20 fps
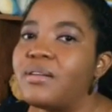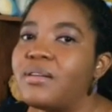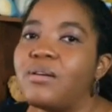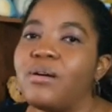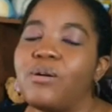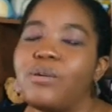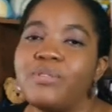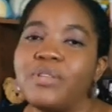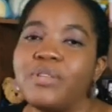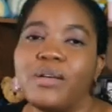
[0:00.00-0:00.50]

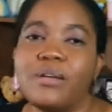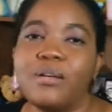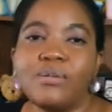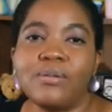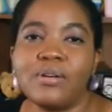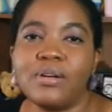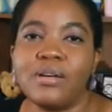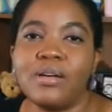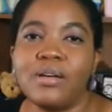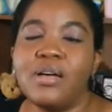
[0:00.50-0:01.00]
how they
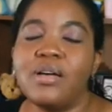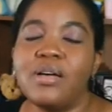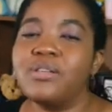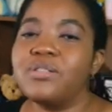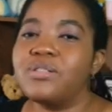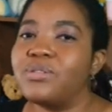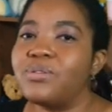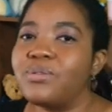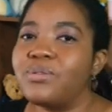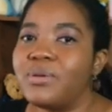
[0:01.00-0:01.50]
look.
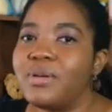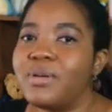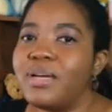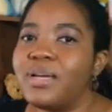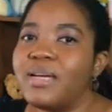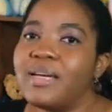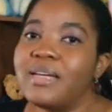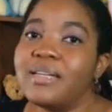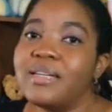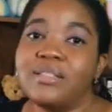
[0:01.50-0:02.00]
So
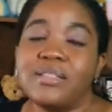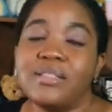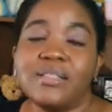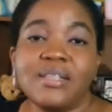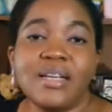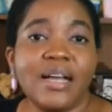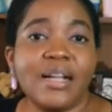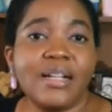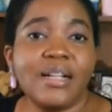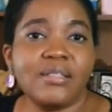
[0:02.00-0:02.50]
is your
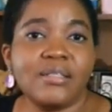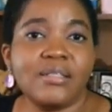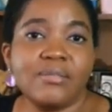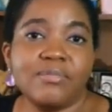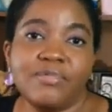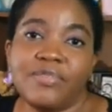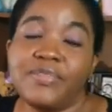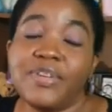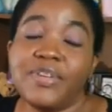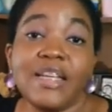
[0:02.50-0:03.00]
child
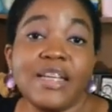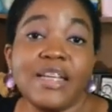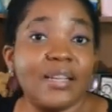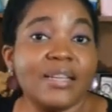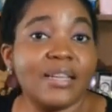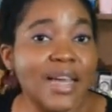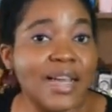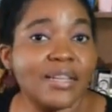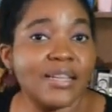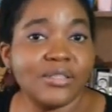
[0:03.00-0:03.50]
feeling
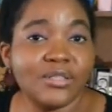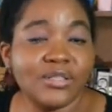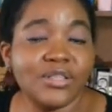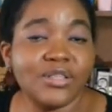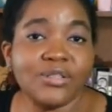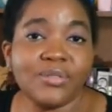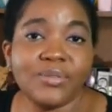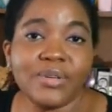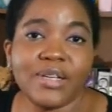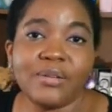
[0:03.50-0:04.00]
lighter to
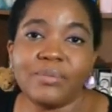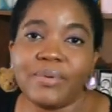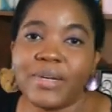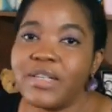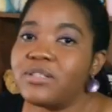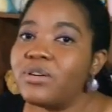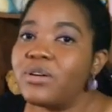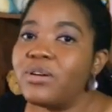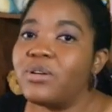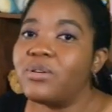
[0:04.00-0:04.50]
you in weight
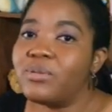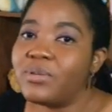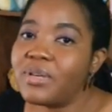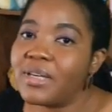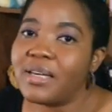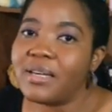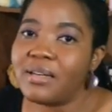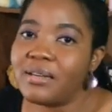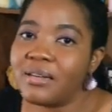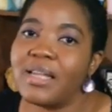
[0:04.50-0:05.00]
or
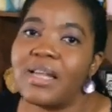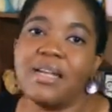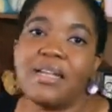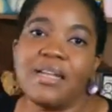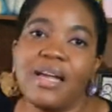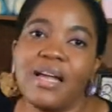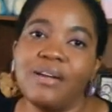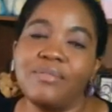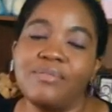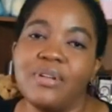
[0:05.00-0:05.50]
looking like they
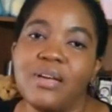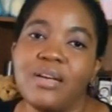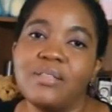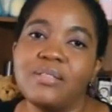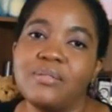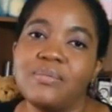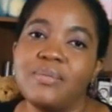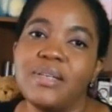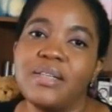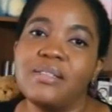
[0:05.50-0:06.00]
have lost
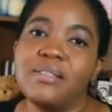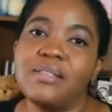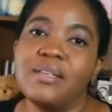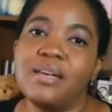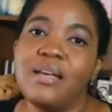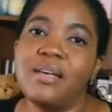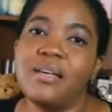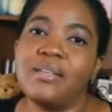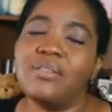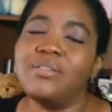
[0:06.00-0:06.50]
weight?
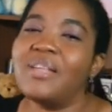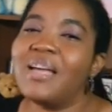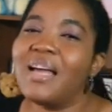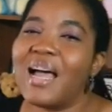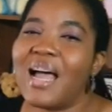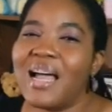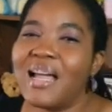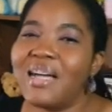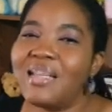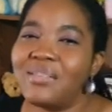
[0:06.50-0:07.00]
Do their
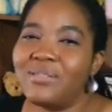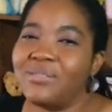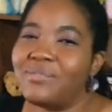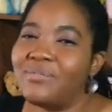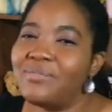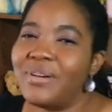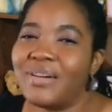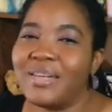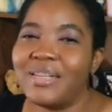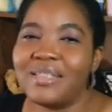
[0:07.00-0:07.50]
eyes look
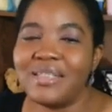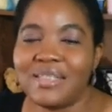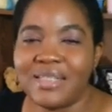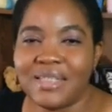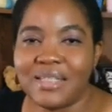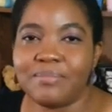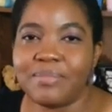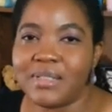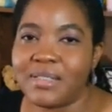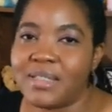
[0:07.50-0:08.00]
very
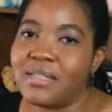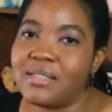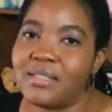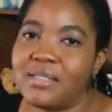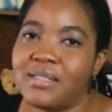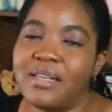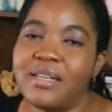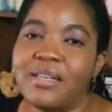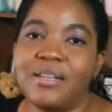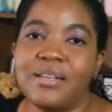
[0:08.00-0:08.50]
deep set
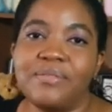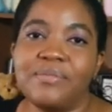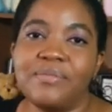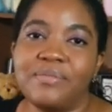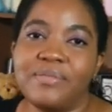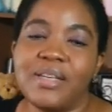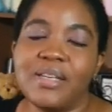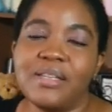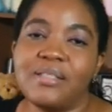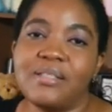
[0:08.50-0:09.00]
in their
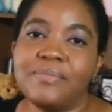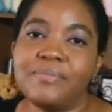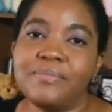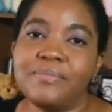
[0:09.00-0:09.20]
face?